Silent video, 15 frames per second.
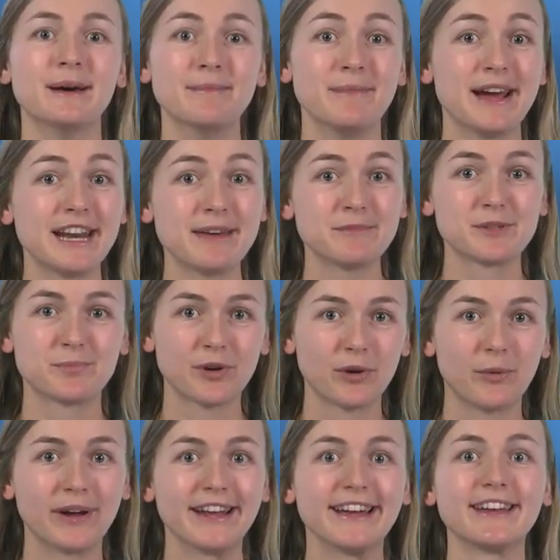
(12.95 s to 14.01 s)
My name is Brooke
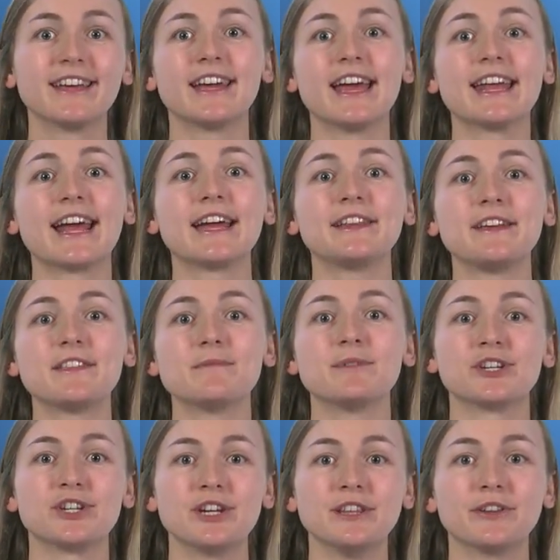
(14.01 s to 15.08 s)
Wenig, and I lead the
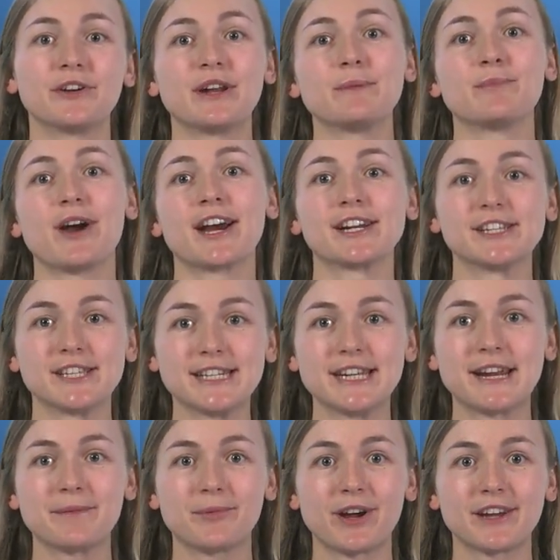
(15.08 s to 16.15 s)
machine learning practice at
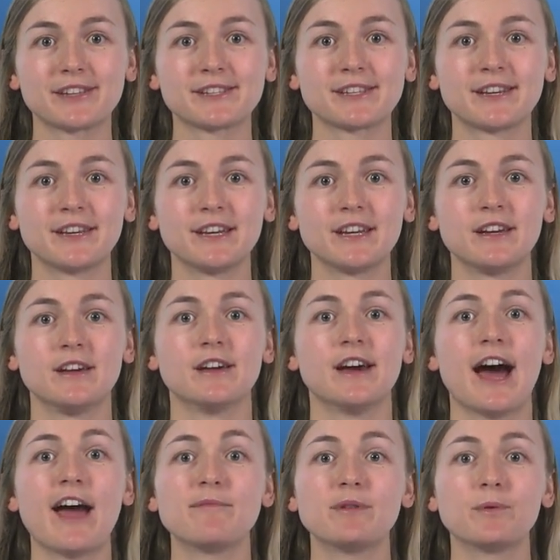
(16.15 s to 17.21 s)
Databricks.
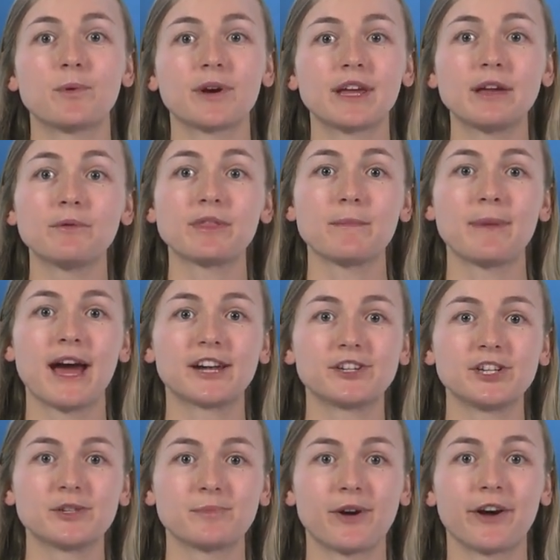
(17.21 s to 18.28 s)
I've been working with
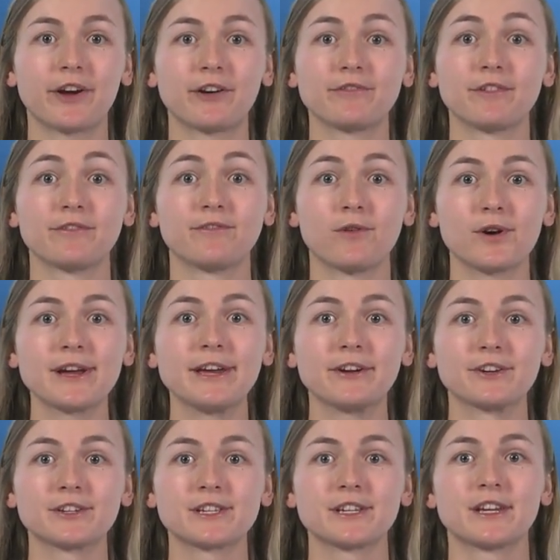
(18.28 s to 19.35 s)
Apache Spark for 4
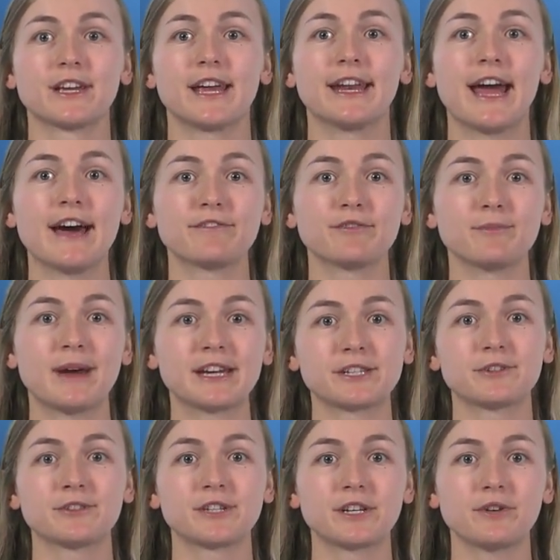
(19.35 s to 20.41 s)
years and have a
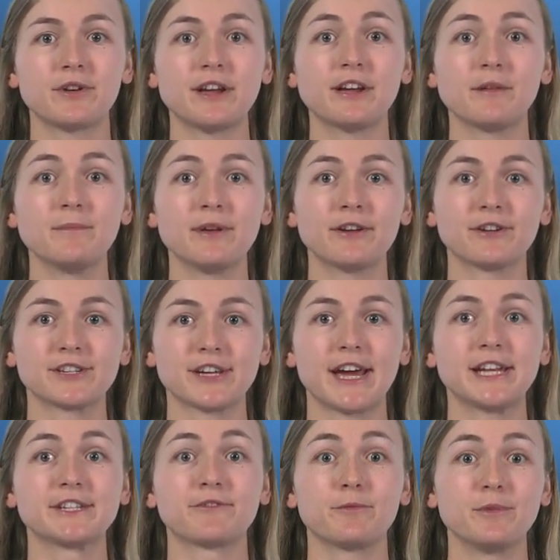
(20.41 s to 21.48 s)
master's degree in computer
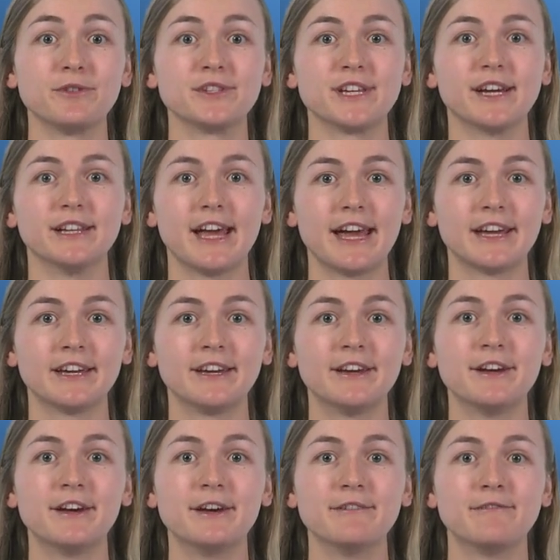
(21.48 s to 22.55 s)
science from UCLA,
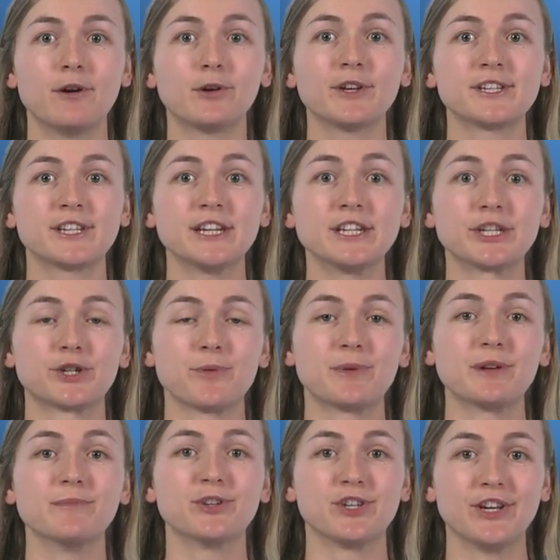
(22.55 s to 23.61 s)
focused in
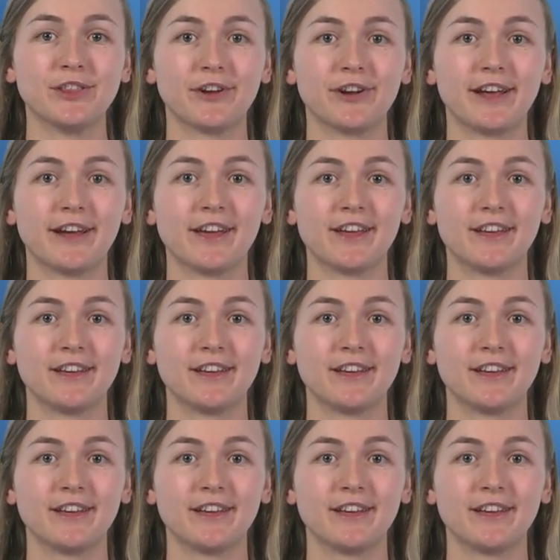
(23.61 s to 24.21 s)
distributed machine learning.